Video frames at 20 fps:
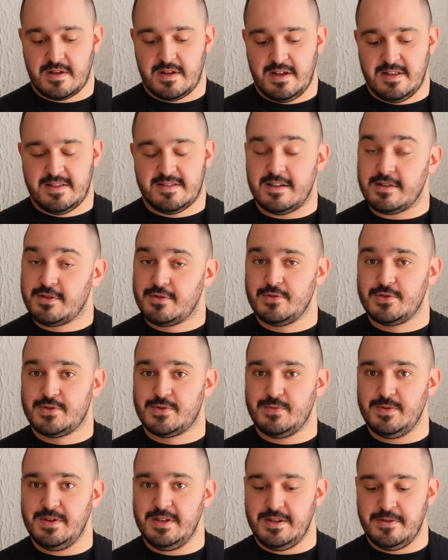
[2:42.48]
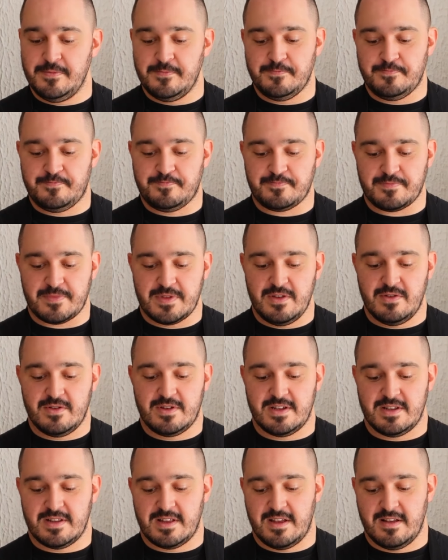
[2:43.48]
It's not too sweet. You
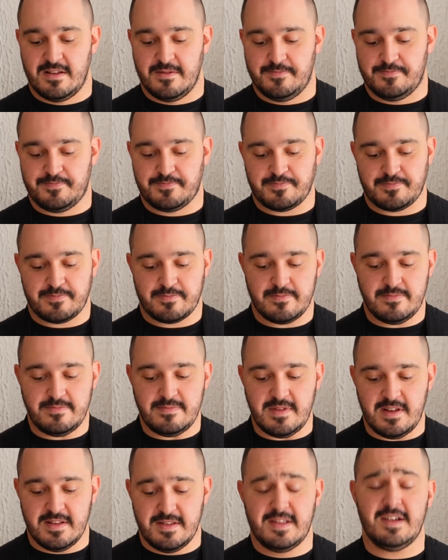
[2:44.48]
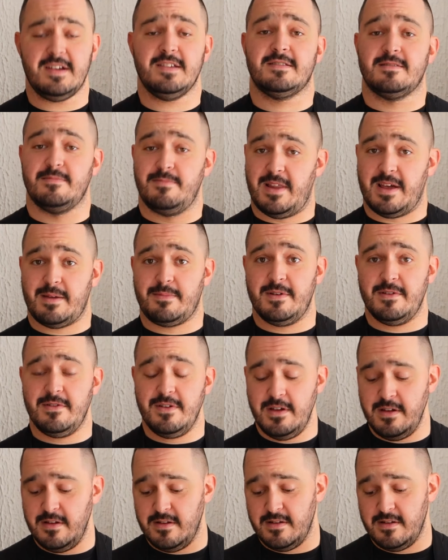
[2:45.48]
can taste blackberry